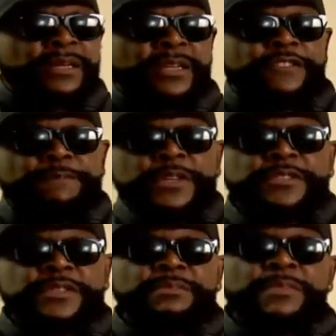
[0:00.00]
If
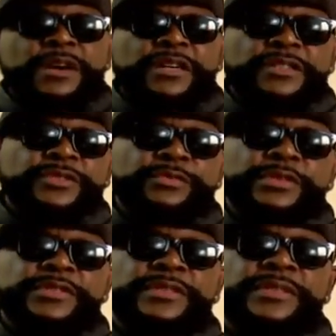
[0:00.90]
Mr. Marcus
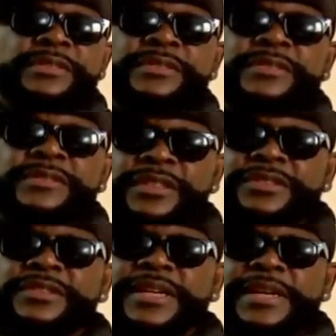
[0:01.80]
was
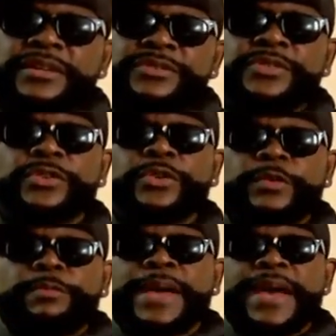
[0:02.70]
such a
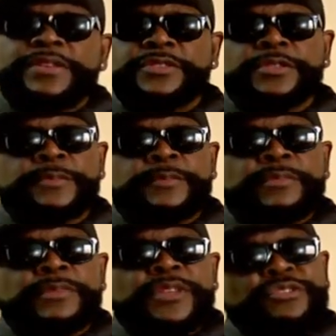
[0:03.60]
down-to-earth pastor,
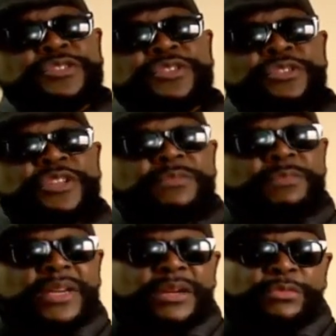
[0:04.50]
don't you know this
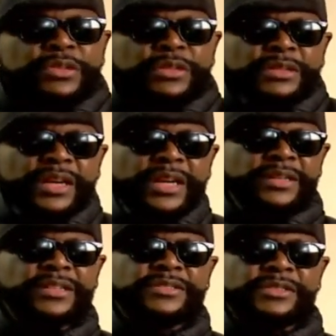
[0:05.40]
man would have
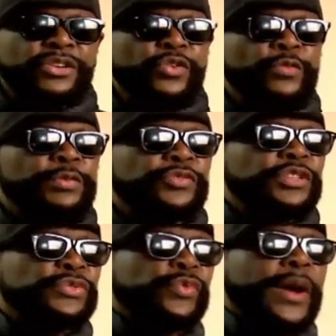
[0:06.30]
at least told
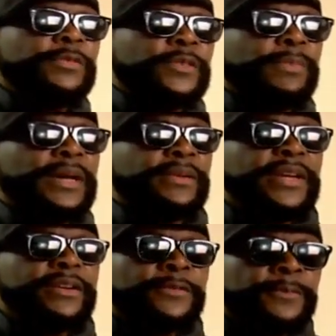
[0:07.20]
Patricia Robinson by
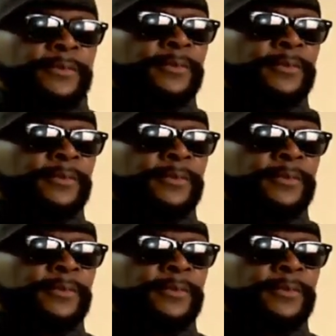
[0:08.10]
now,